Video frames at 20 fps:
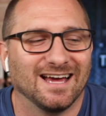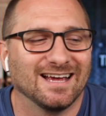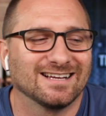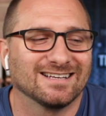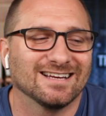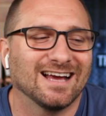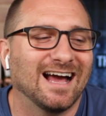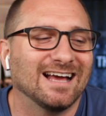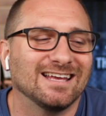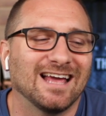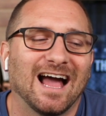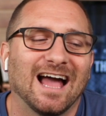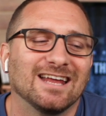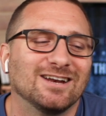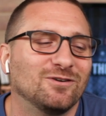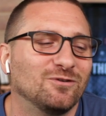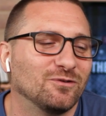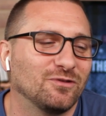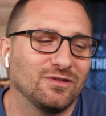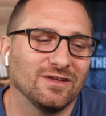Like,
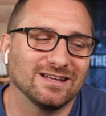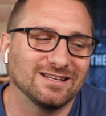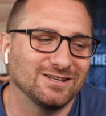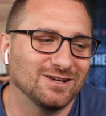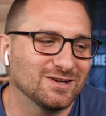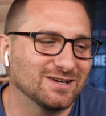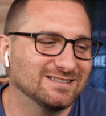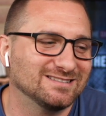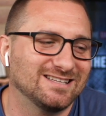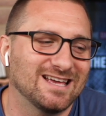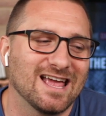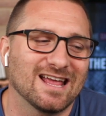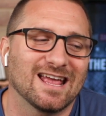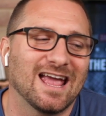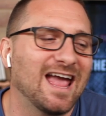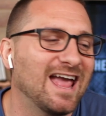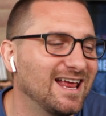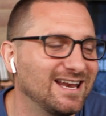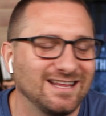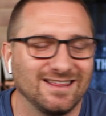I don't think you can
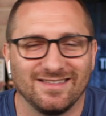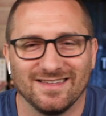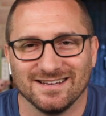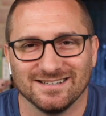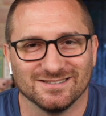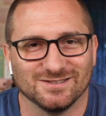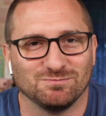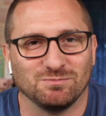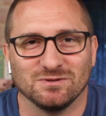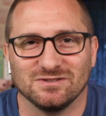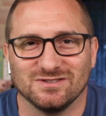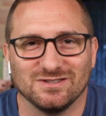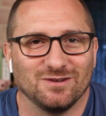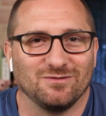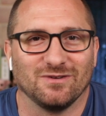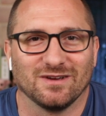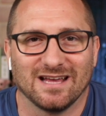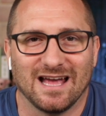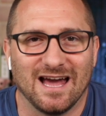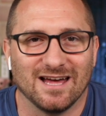take anything
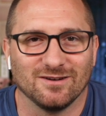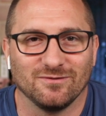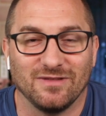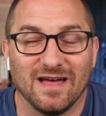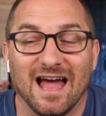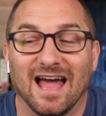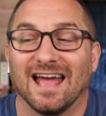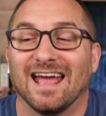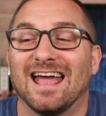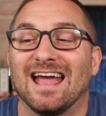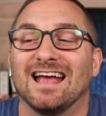specific out of that.